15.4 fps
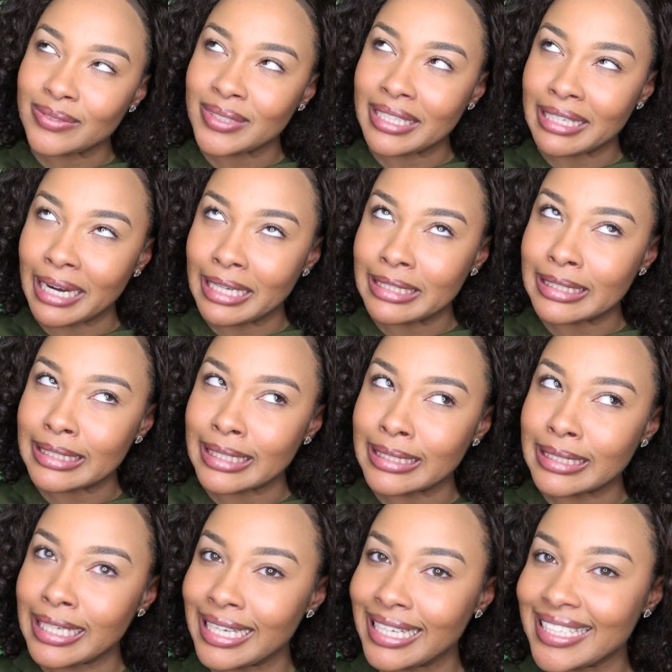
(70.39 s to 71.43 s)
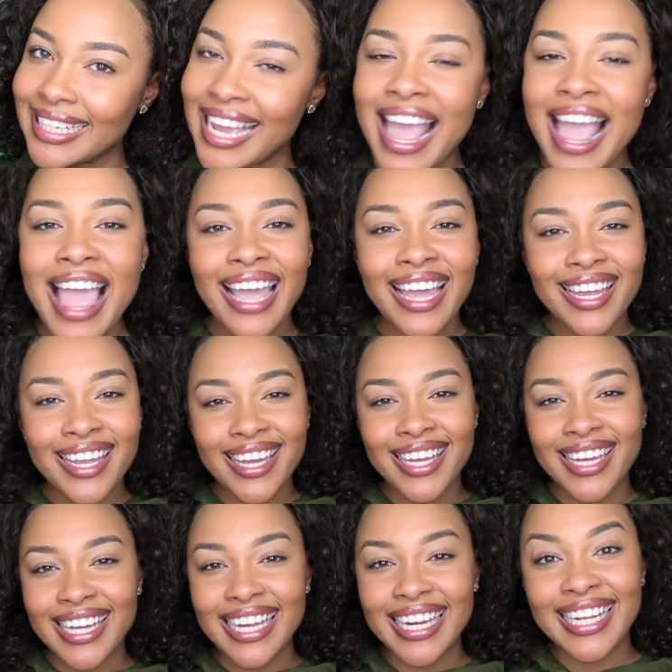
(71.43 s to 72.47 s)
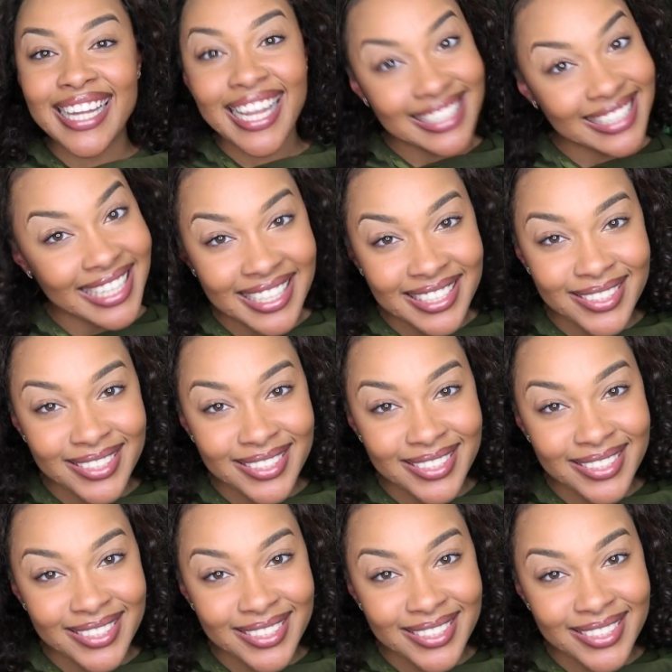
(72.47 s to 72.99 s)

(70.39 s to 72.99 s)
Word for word: With an H at the end. And let's get